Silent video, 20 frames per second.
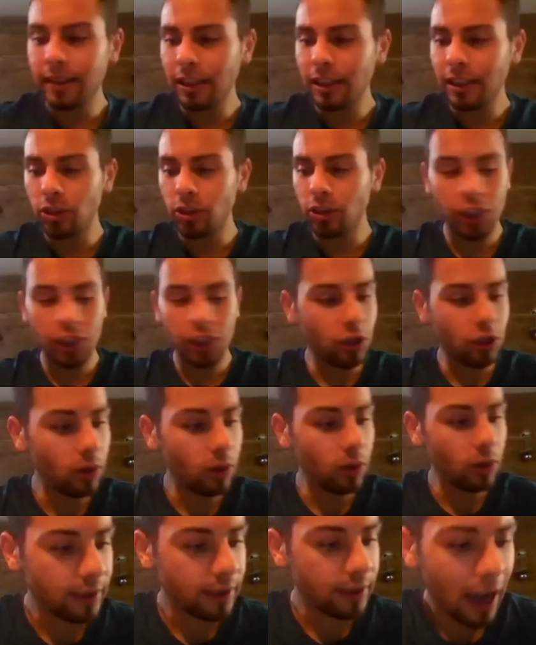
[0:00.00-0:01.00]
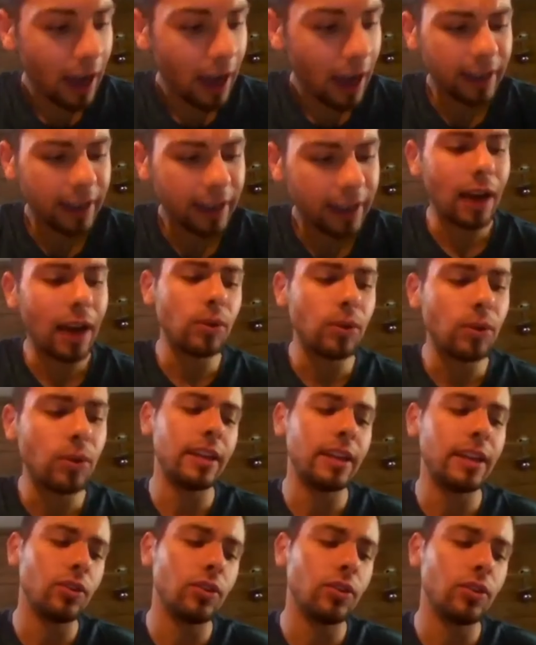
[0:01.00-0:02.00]
what Qigong is. I can I will send you
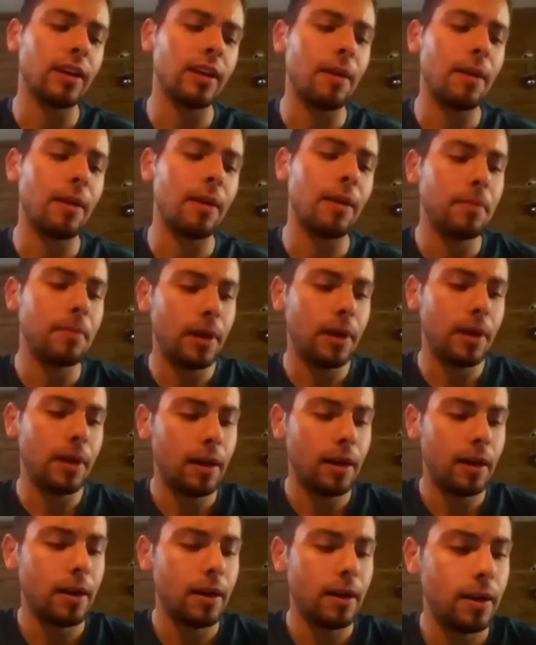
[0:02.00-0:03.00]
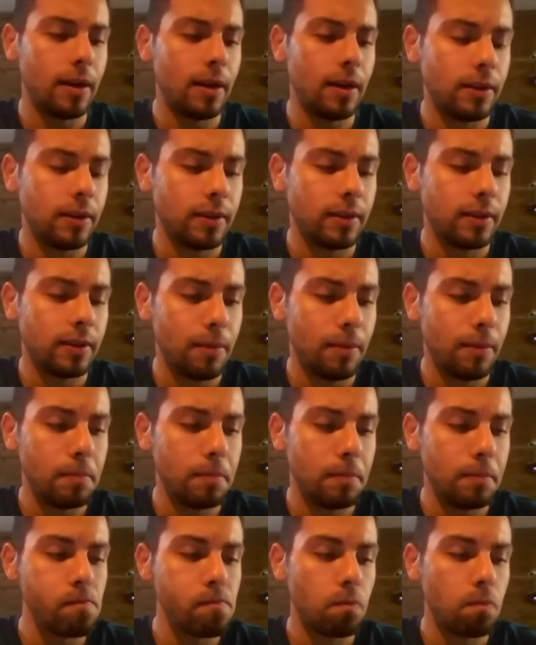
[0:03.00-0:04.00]
some uh, some
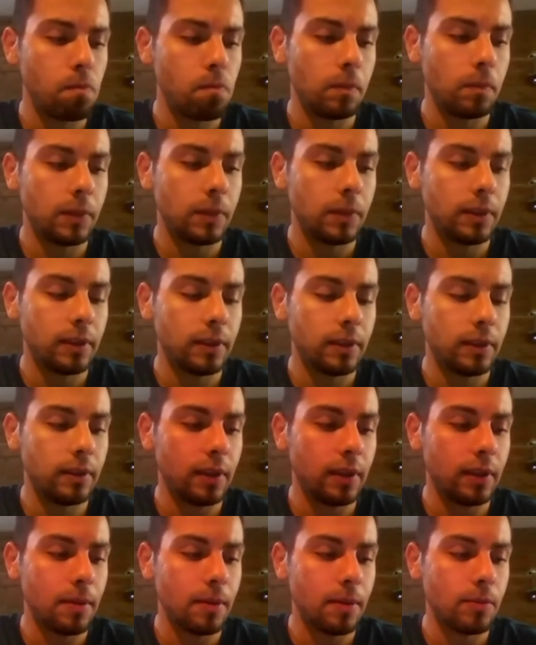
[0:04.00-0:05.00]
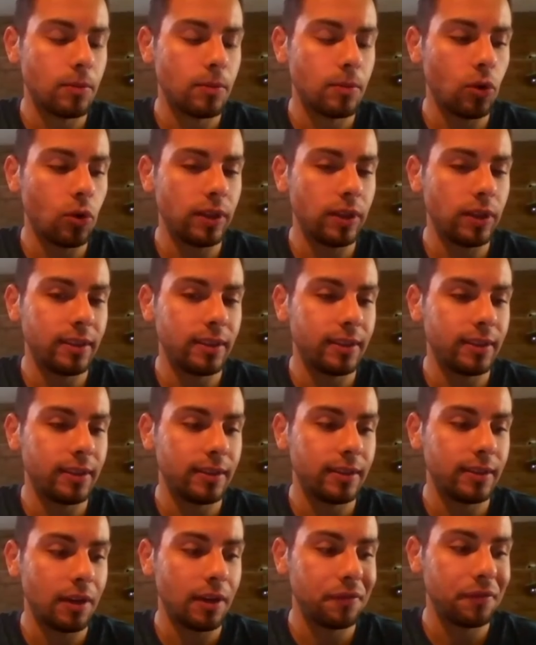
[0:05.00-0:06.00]
some courses and stuff.
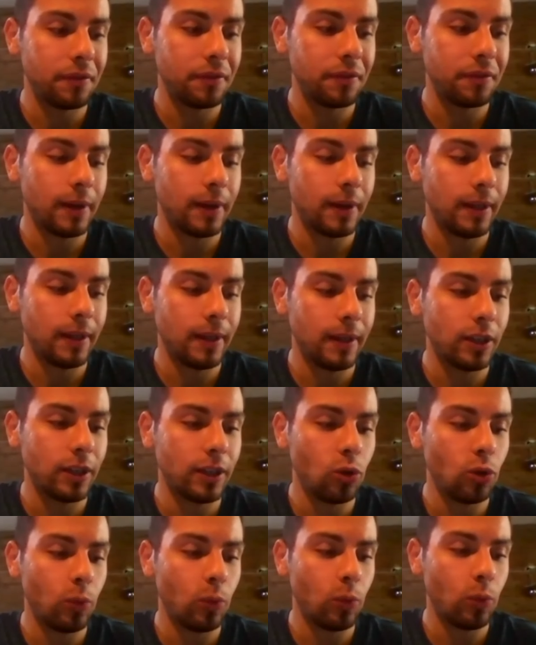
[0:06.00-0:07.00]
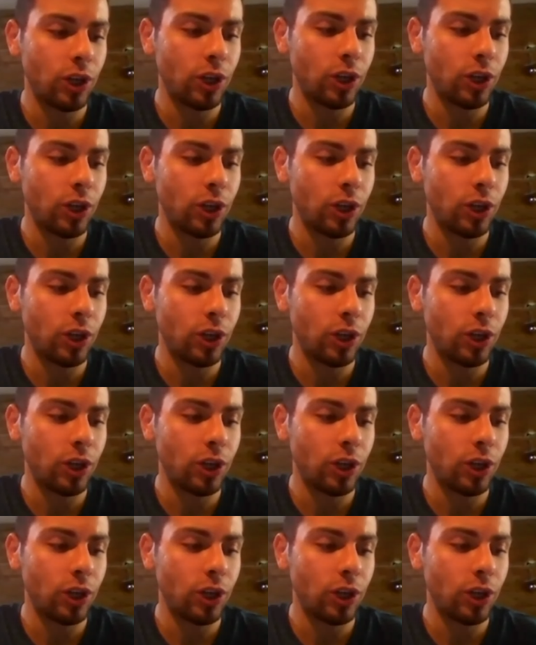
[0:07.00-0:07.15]
Uh, yeah, that's great. Do, you know,